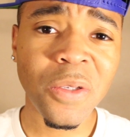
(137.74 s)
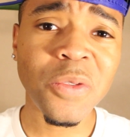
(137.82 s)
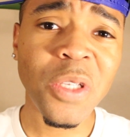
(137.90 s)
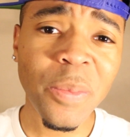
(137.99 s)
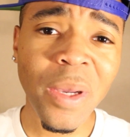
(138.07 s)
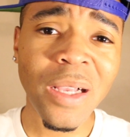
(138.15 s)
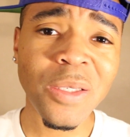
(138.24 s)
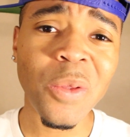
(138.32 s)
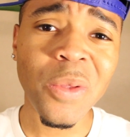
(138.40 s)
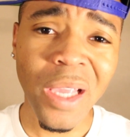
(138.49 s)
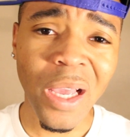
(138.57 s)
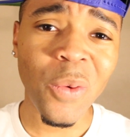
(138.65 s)
So T-Boss
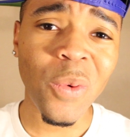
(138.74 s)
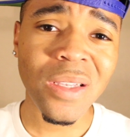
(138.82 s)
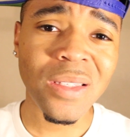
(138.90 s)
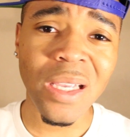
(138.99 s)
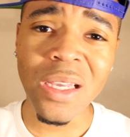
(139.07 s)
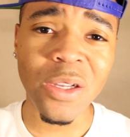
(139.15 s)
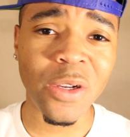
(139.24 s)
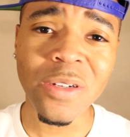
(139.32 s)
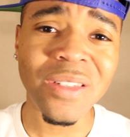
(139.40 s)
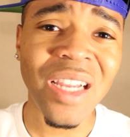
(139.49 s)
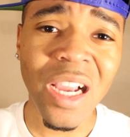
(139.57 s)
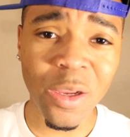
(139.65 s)
only got one cell in her
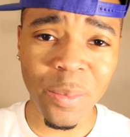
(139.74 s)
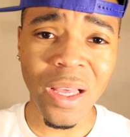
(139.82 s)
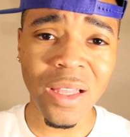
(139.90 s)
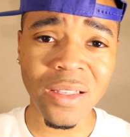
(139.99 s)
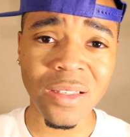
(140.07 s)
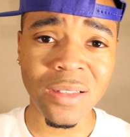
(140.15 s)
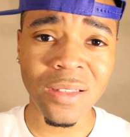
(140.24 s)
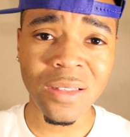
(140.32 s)
entire body.